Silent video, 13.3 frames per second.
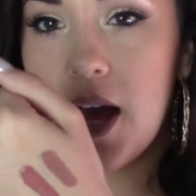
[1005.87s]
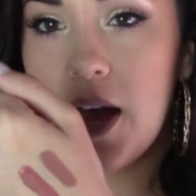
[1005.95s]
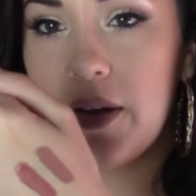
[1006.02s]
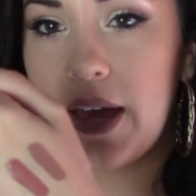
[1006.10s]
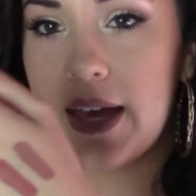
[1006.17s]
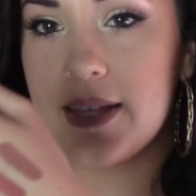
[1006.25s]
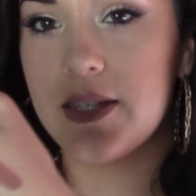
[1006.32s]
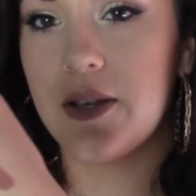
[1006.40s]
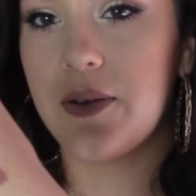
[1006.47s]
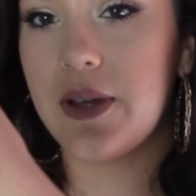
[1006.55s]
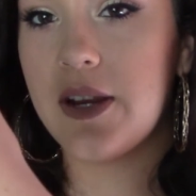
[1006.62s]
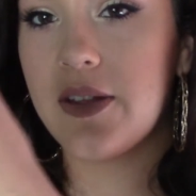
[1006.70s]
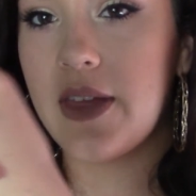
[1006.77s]
Okay, so
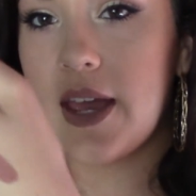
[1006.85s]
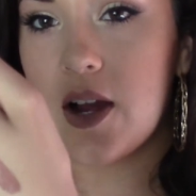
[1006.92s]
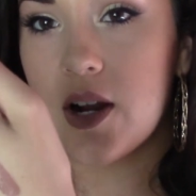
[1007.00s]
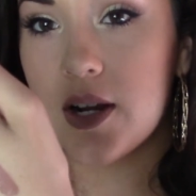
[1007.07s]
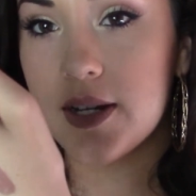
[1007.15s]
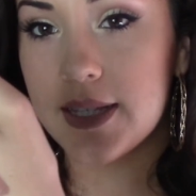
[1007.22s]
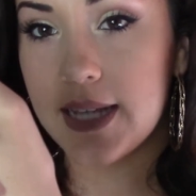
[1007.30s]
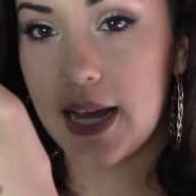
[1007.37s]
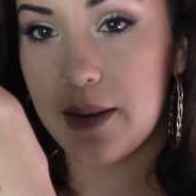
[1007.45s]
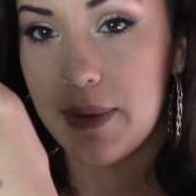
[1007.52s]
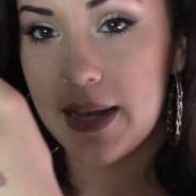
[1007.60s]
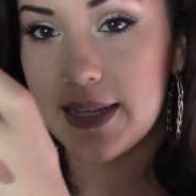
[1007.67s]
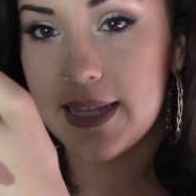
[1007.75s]
here they are
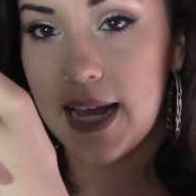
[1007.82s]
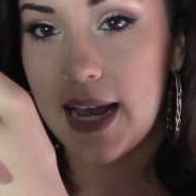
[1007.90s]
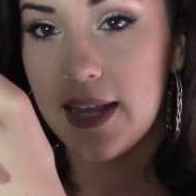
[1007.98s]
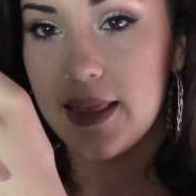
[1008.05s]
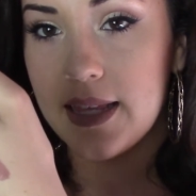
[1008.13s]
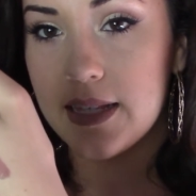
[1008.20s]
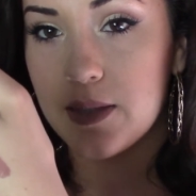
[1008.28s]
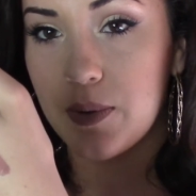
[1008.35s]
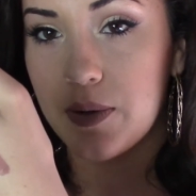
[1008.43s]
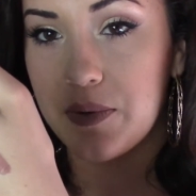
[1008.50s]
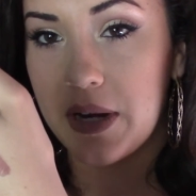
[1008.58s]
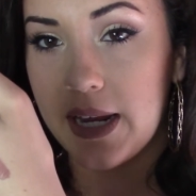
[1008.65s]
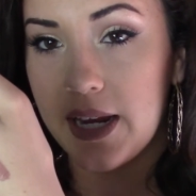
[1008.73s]
side by side. This
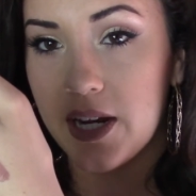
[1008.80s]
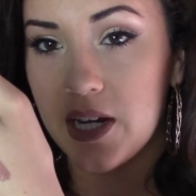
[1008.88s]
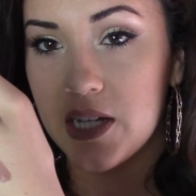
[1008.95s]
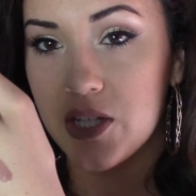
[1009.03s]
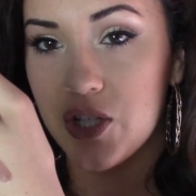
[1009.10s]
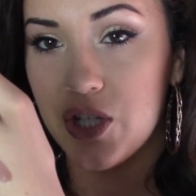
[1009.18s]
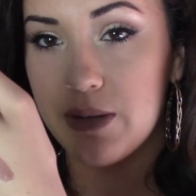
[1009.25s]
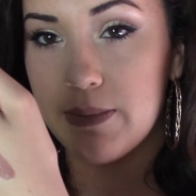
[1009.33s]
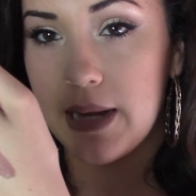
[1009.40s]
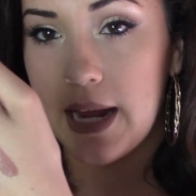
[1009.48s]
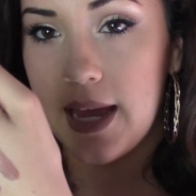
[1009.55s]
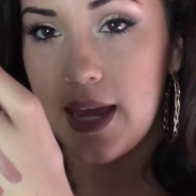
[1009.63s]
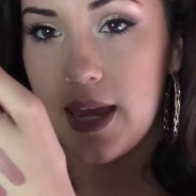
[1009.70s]
one right here is
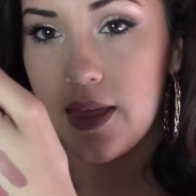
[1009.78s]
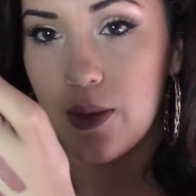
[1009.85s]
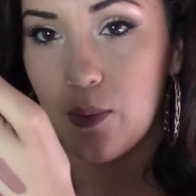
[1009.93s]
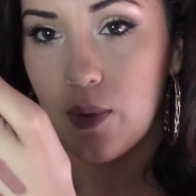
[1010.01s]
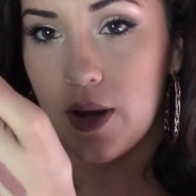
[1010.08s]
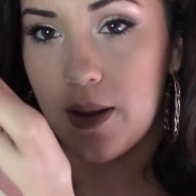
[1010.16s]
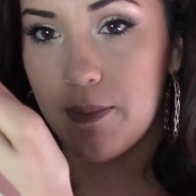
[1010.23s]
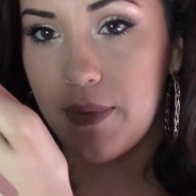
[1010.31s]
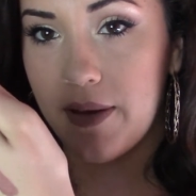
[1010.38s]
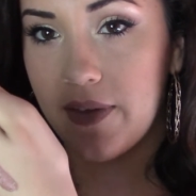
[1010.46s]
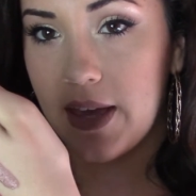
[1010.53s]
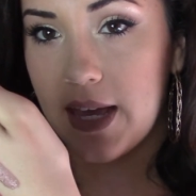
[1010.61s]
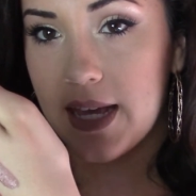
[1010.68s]
Gemini, and the one
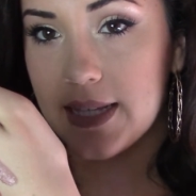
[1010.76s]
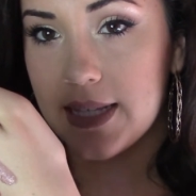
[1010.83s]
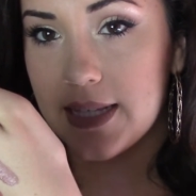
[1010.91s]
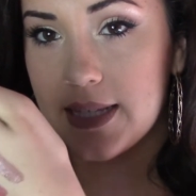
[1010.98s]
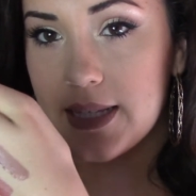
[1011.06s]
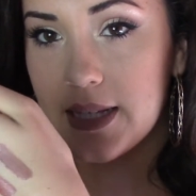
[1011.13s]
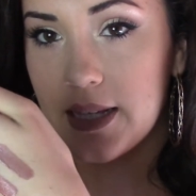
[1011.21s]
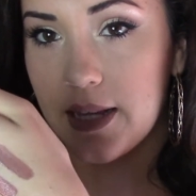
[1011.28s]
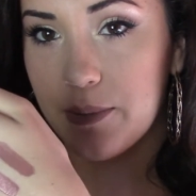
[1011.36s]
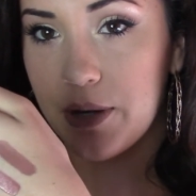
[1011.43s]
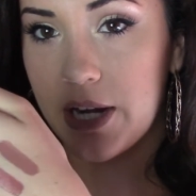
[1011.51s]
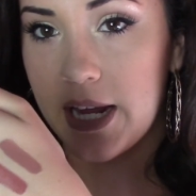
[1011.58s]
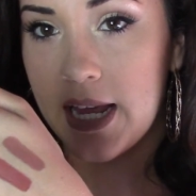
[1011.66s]
above it is
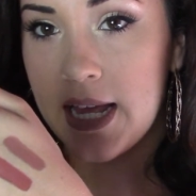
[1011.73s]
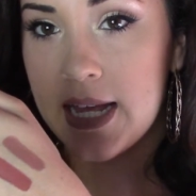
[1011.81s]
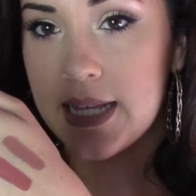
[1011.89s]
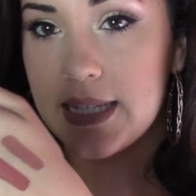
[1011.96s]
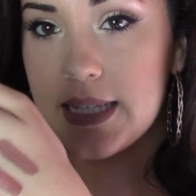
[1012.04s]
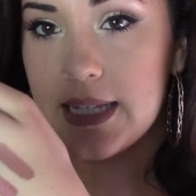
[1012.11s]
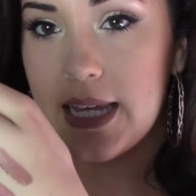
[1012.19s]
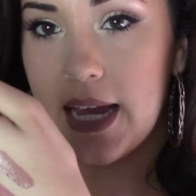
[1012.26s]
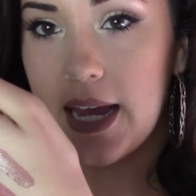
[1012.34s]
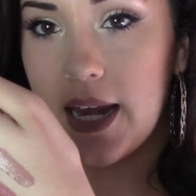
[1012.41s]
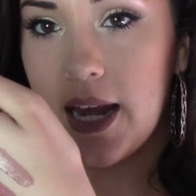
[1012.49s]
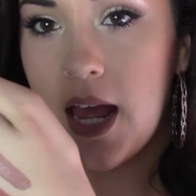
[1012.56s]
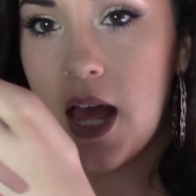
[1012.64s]
Celebrity
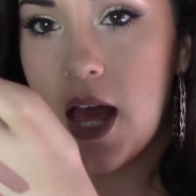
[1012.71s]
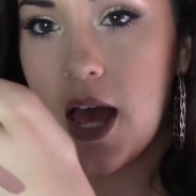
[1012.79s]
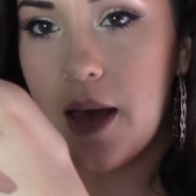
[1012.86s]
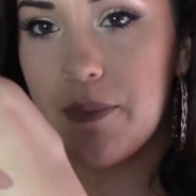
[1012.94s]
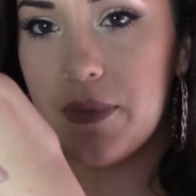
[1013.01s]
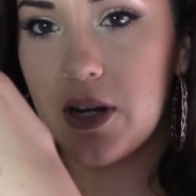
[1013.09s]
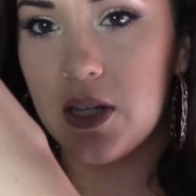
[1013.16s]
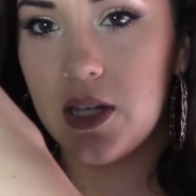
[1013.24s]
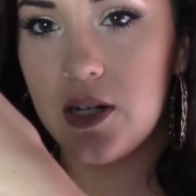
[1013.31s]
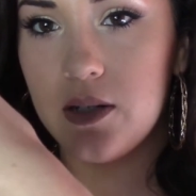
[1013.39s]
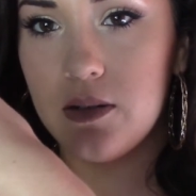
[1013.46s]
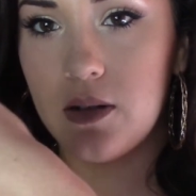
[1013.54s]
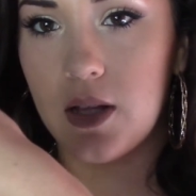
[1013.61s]
Skin. They're a
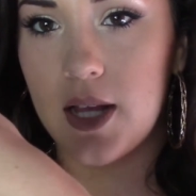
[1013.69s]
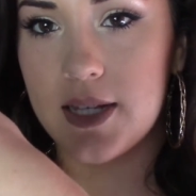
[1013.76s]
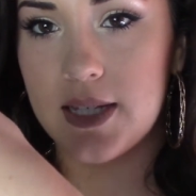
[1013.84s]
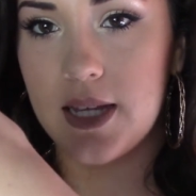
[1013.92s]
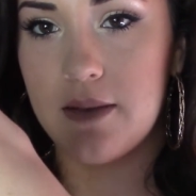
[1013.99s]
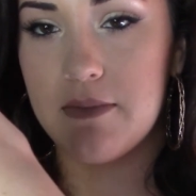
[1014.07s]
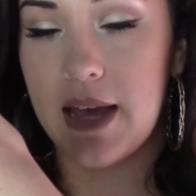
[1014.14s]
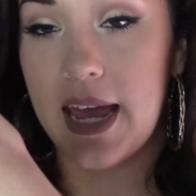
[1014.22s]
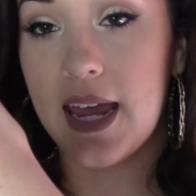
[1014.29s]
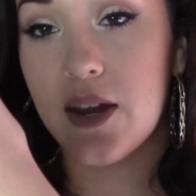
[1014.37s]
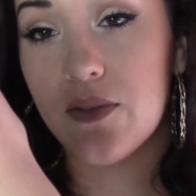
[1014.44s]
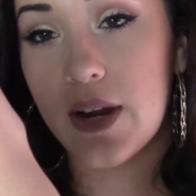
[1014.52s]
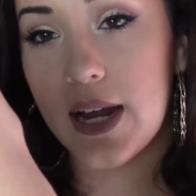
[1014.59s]
little glossy on my
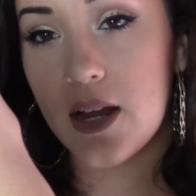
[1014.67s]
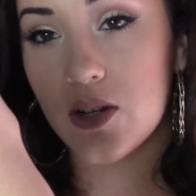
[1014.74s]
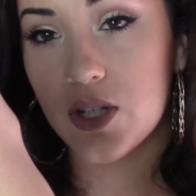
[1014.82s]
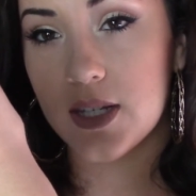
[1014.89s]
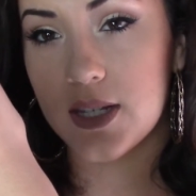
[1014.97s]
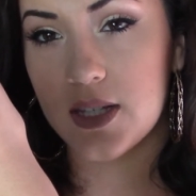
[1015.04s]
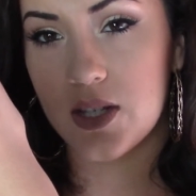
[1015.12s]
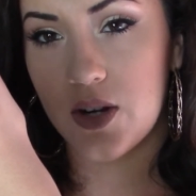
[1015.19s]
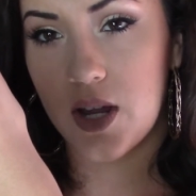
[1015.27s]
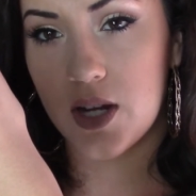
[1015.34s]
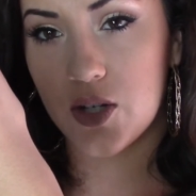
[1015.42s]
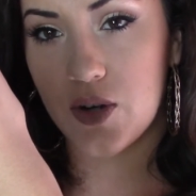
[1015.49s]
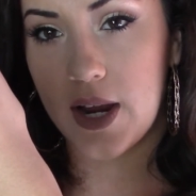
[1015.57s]
hand right now just because they're
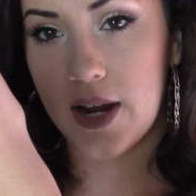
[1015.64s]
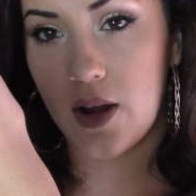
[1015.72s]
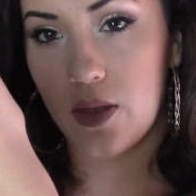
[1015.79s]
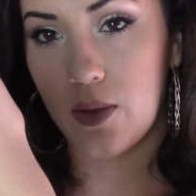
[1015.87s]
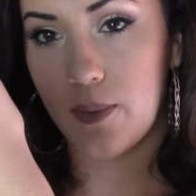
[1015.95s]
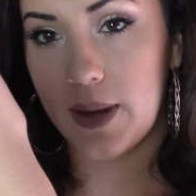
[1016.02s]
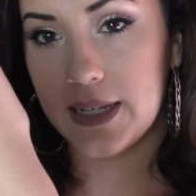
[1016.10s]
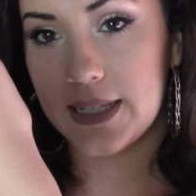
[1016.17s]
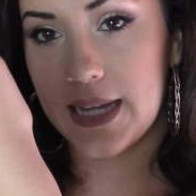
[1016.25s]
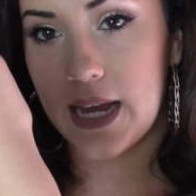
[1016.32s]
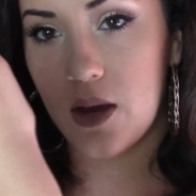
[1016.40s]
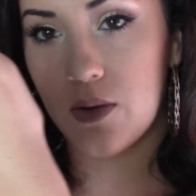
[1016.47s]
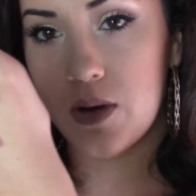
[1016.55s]
not dried all the way
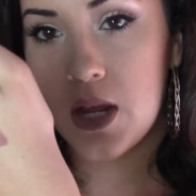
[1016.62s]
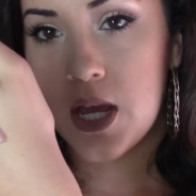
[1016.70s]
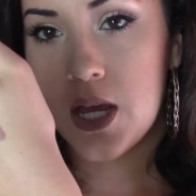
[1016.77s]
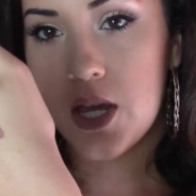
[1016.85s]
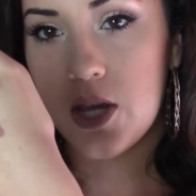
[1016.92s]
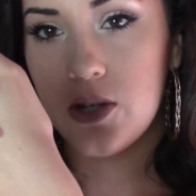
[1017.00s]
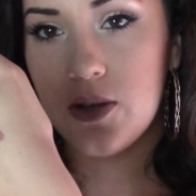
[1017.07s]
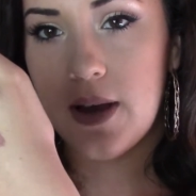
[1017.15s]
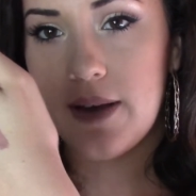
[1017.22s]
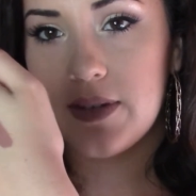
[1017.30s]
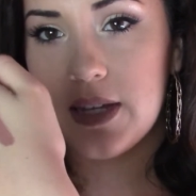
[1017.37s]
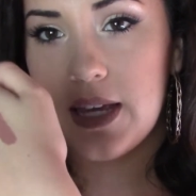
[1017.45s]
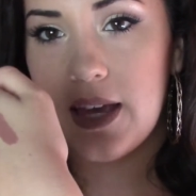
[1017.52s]
down. You do
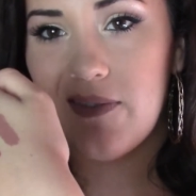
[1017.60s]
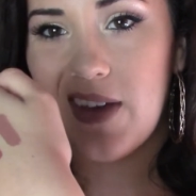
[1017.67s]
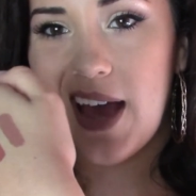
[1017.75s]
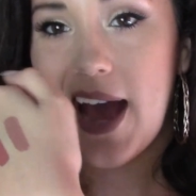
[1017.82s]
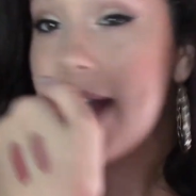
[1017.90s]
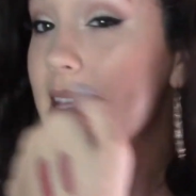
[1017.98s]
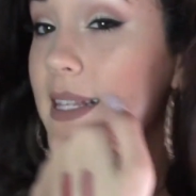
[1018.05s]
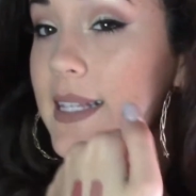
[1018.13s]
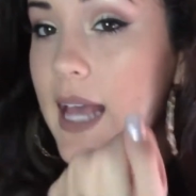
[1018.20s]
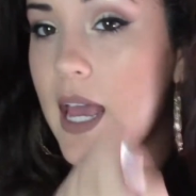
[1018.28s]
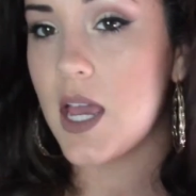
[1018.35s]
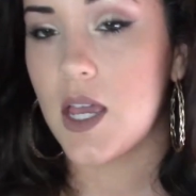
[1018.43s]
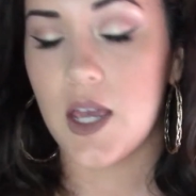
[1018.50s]
have to give it, I'd
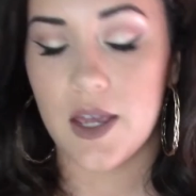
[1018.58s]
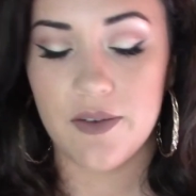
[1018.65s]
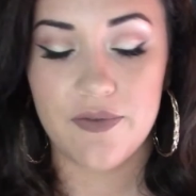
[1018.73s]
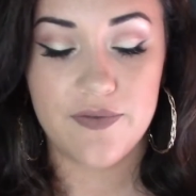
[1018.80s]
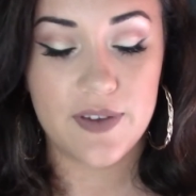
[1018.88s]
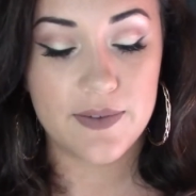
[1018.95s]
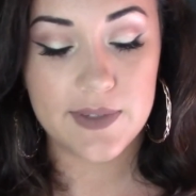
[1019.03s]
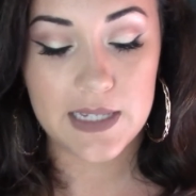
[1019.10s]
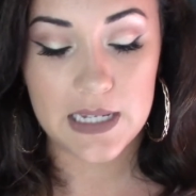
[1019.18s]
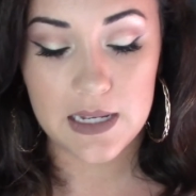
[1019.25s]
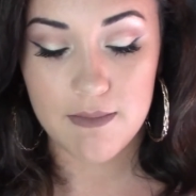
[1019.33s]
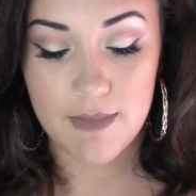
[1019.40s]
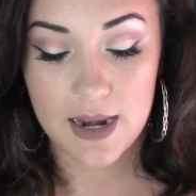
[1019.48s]
say, a good
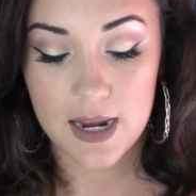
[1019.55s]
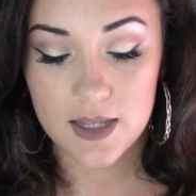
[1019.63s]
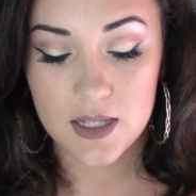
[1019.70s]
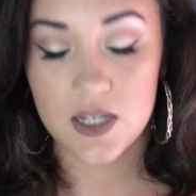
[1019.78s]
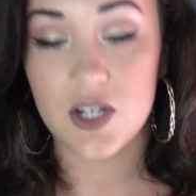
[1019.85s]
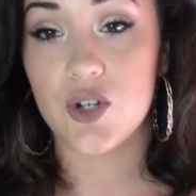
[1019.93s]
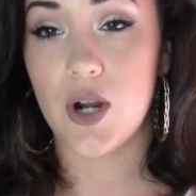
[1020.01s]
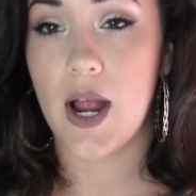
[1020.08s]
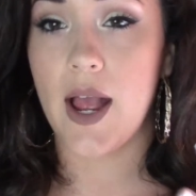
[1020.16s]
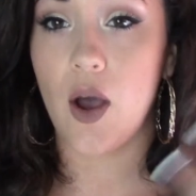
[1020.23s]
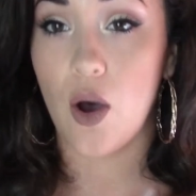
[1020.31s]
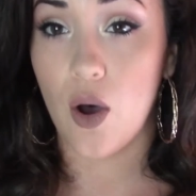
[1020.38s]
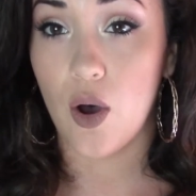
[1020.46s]
15 minutes to
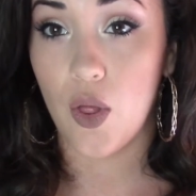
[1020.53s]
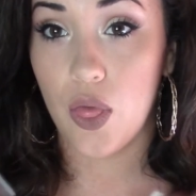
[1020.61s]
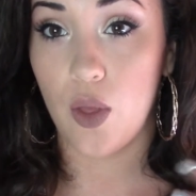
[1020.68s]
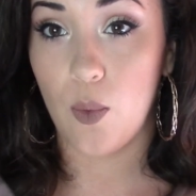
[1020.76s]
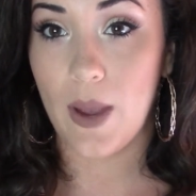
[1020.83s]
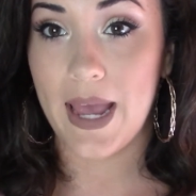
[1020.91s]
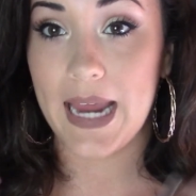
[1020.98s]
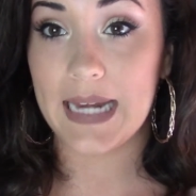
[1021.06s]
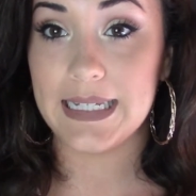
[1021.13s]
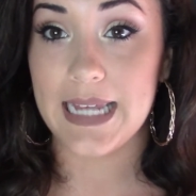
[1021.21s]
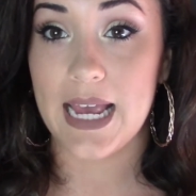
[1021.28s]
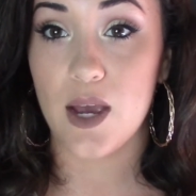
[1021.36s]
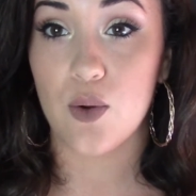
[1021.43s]
dry all the way
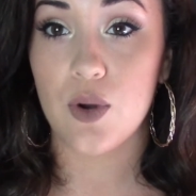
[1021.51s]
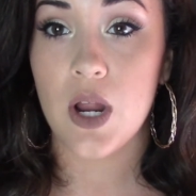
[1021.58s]
down.